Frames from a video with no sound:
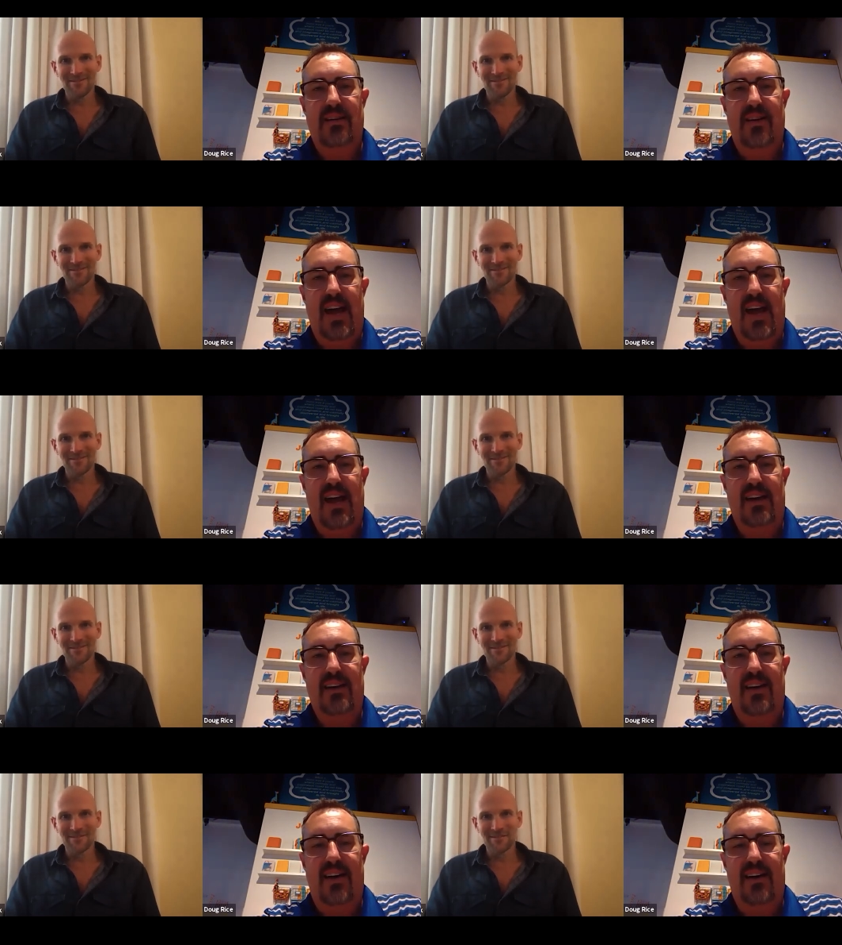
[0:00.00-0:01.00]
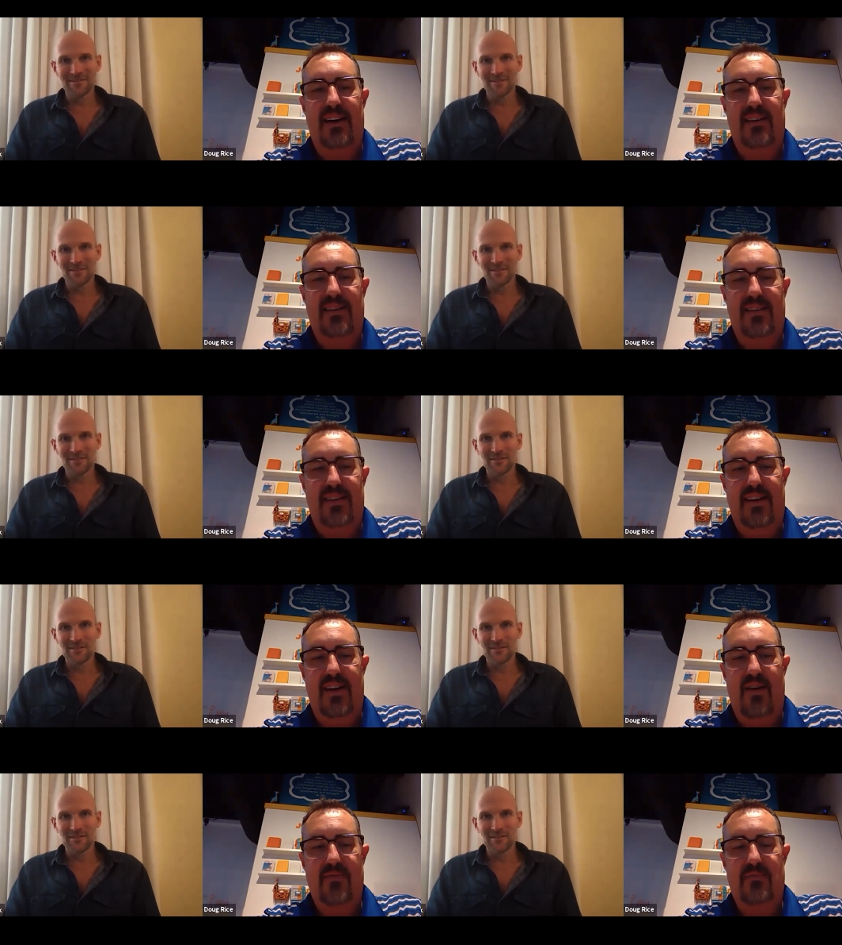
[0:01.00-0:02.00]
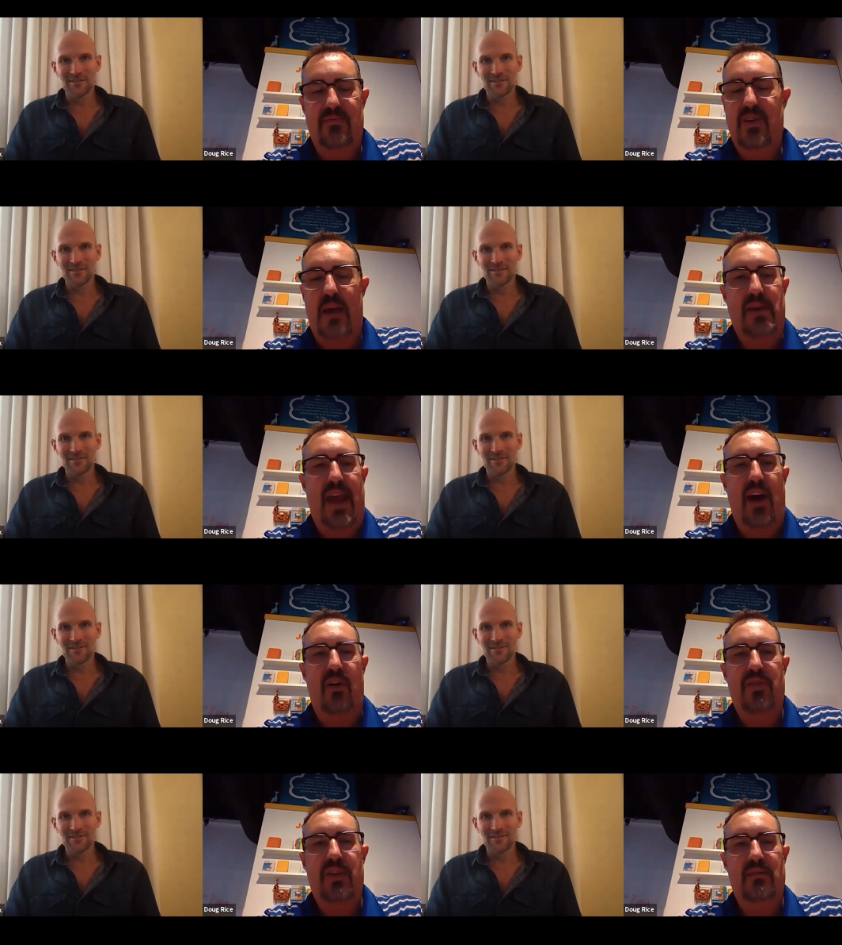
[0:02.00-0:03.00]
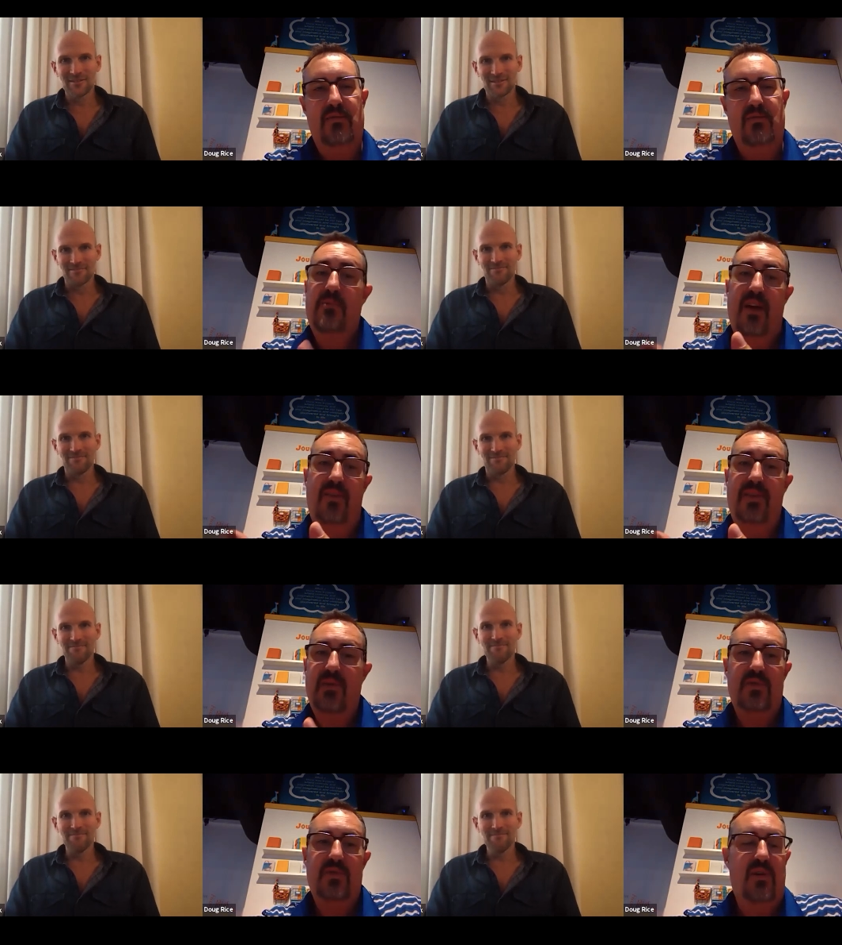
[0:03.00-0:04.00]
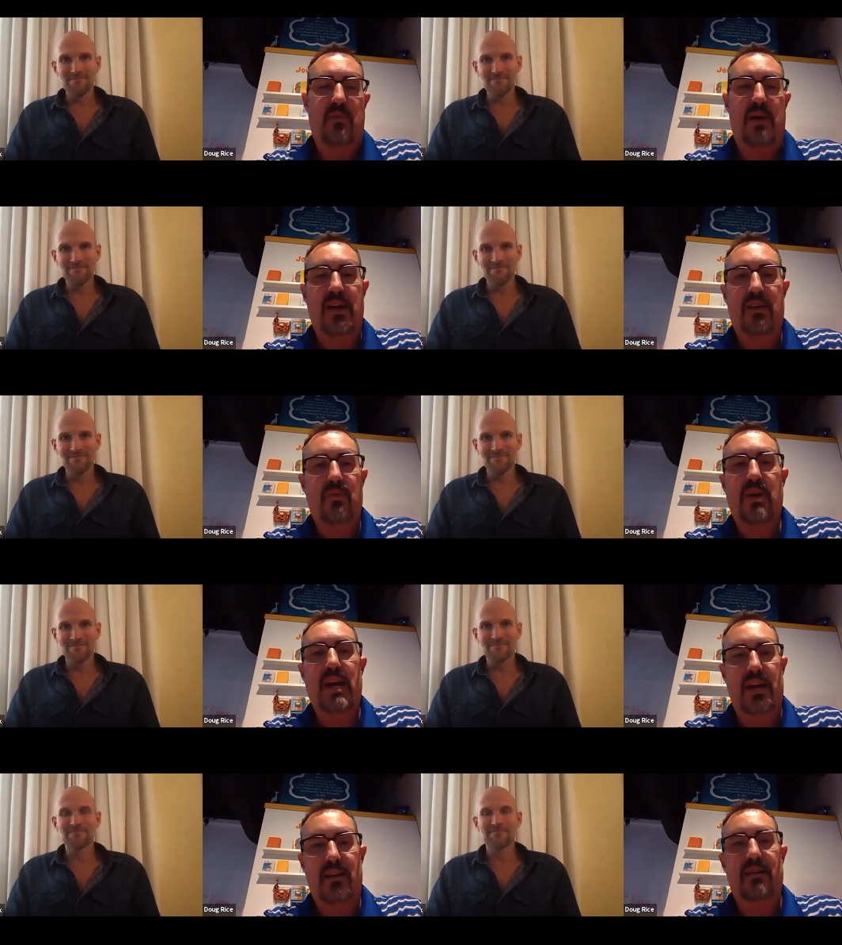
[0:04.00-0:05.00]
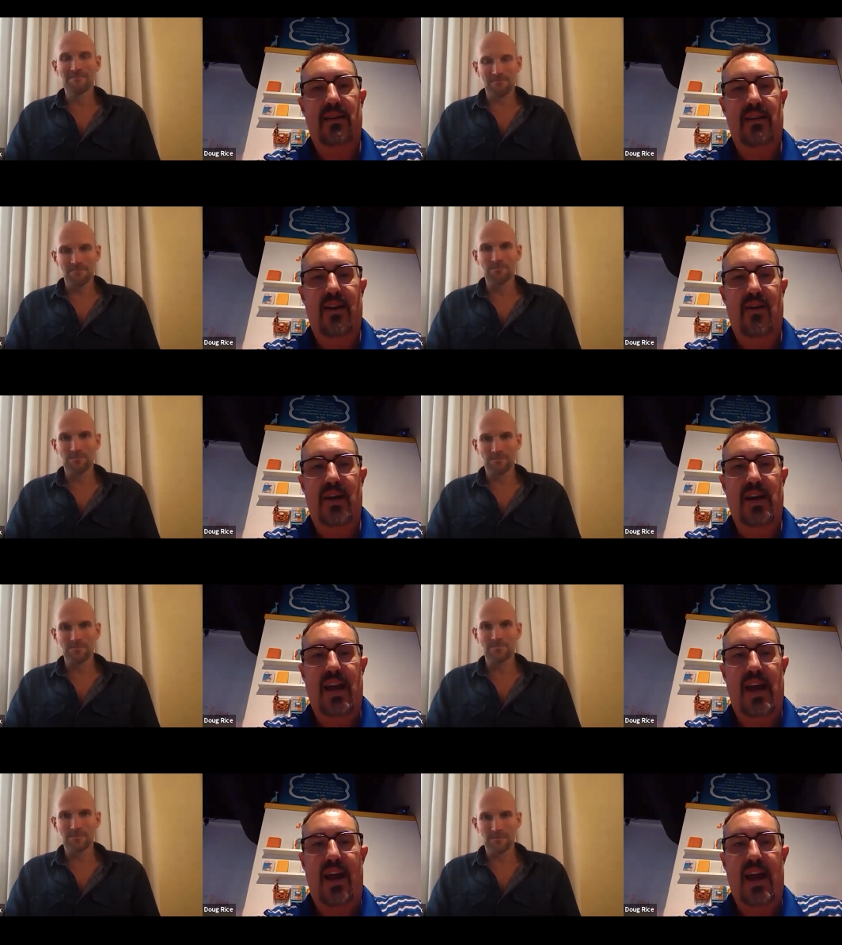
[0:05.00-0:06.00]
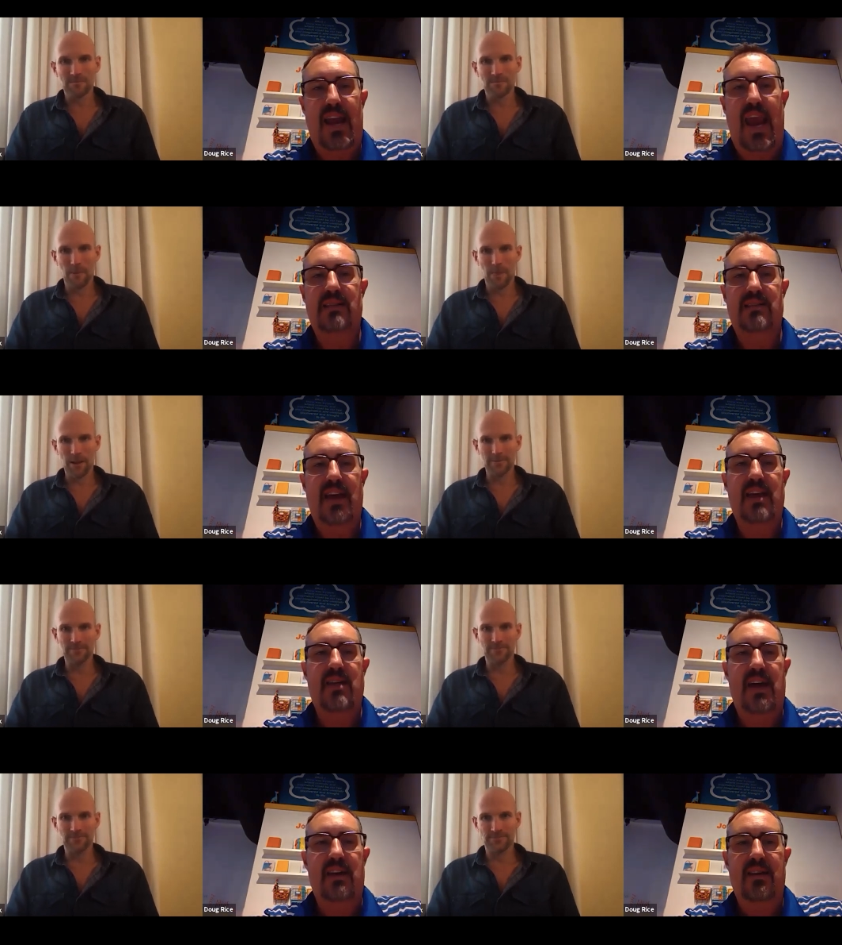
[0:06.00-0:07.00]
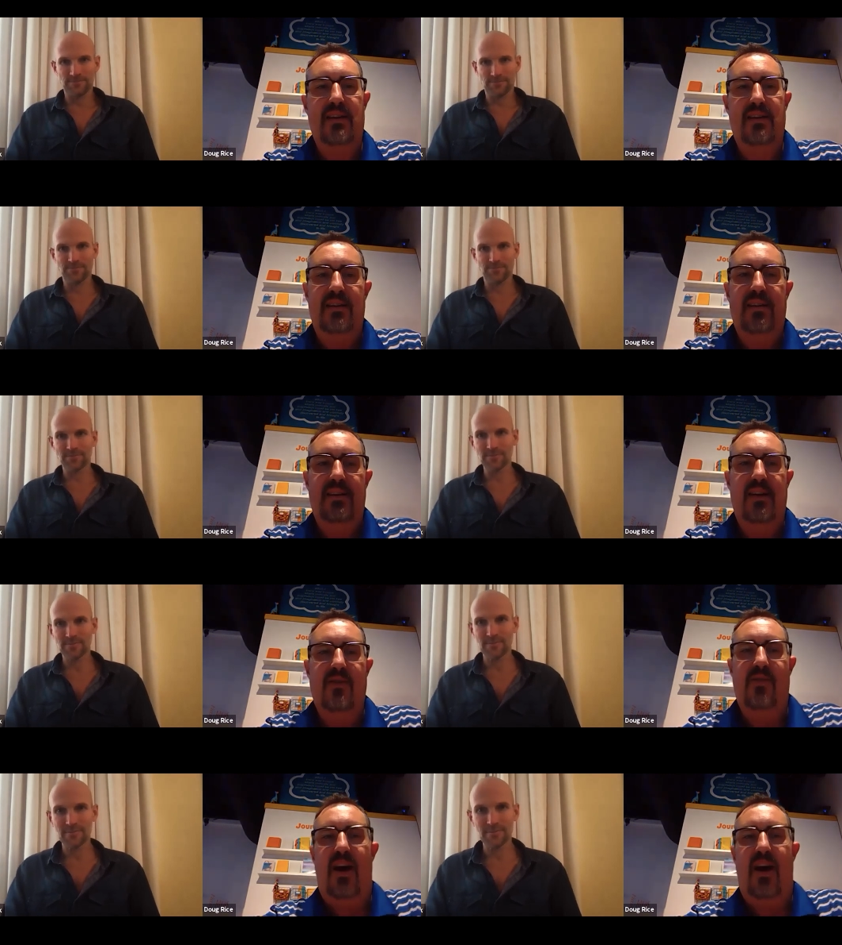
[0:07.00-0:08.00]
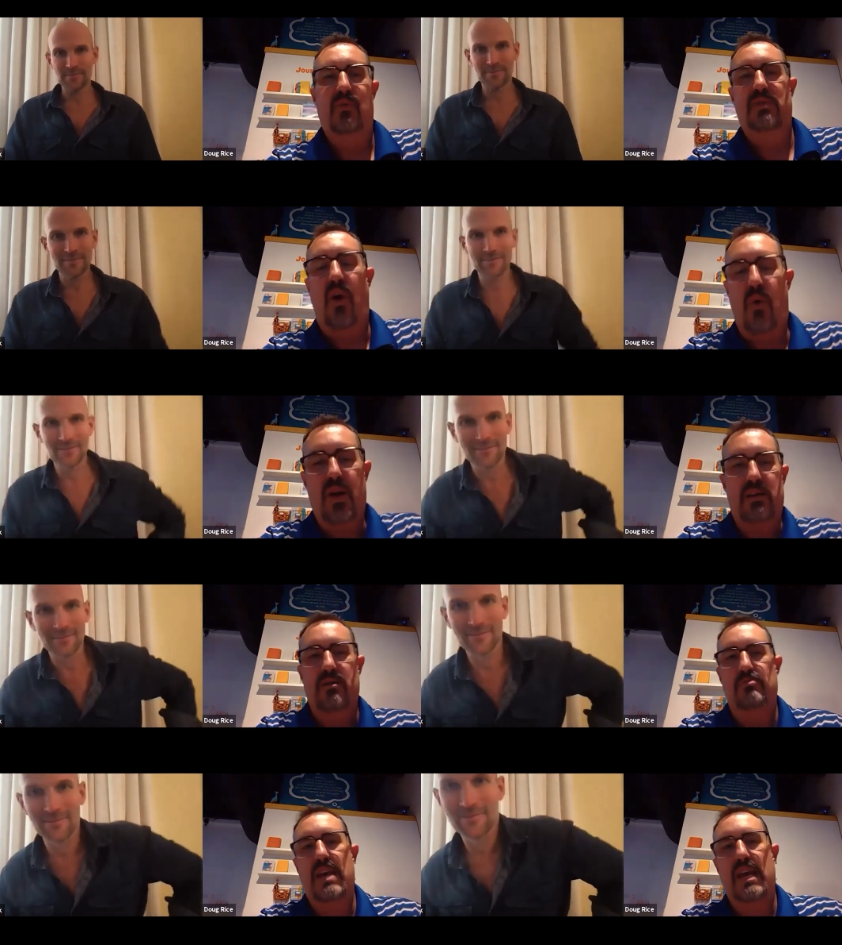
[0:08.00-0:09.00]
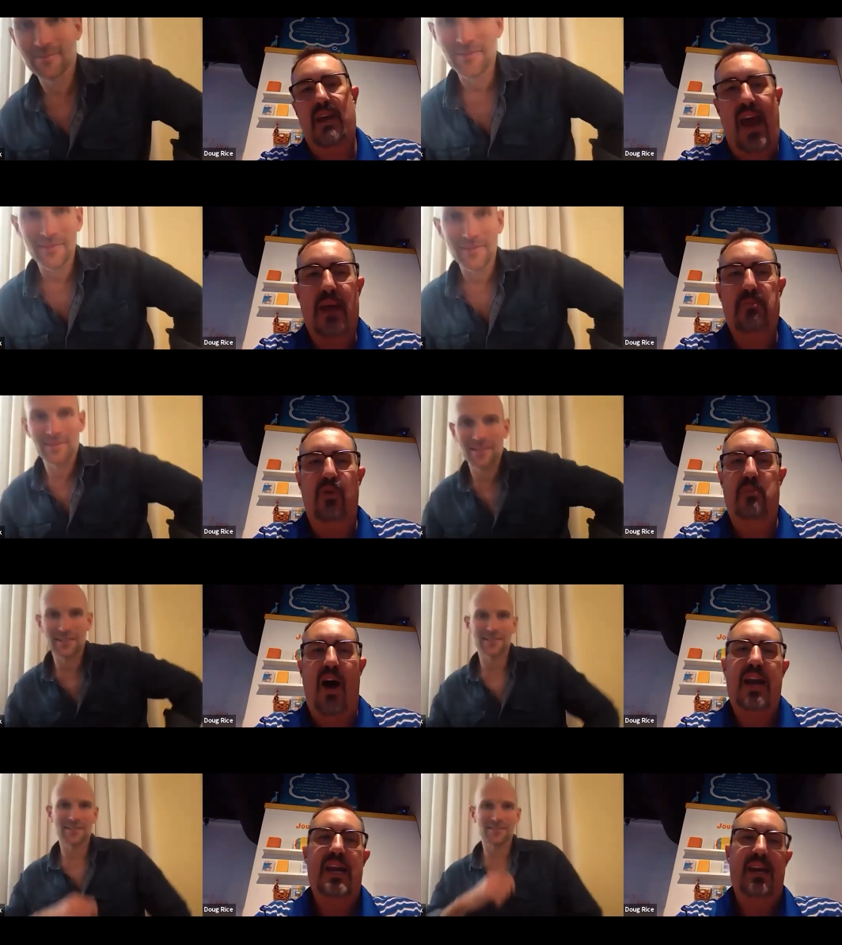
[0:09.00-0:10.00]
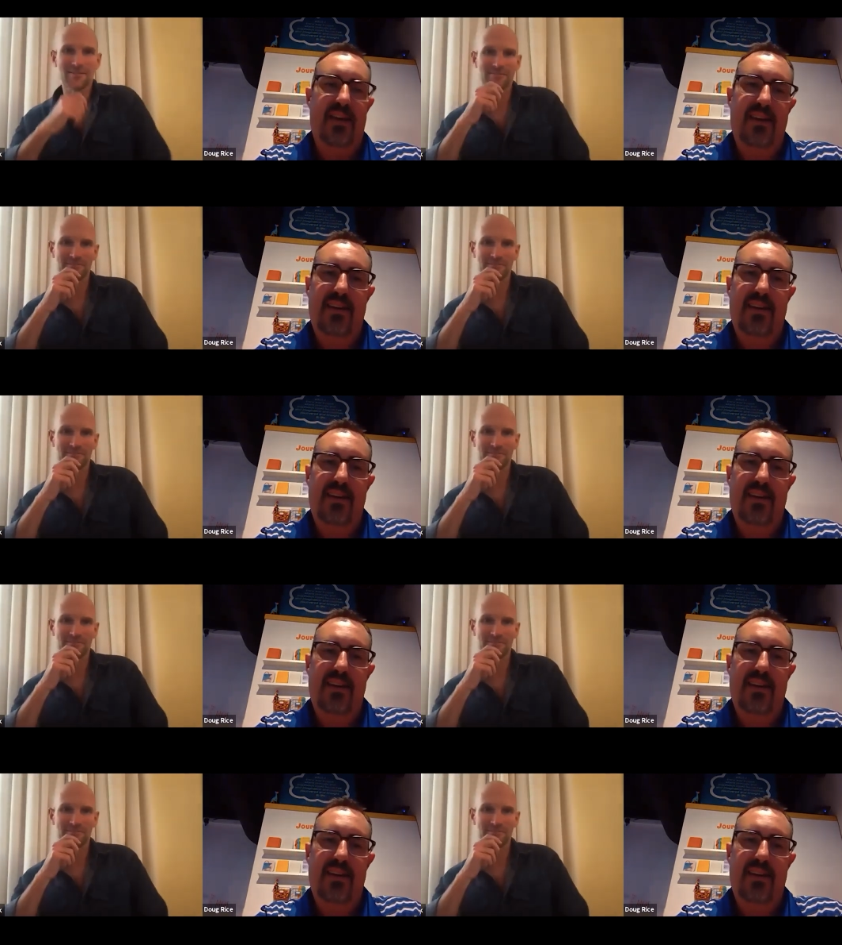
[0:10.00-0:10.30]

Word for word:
Speaker 1: and uh, you know, and be healthy. Remember, healthy was one of my big three. You know, and and I can't say that you know I was going to be able bodied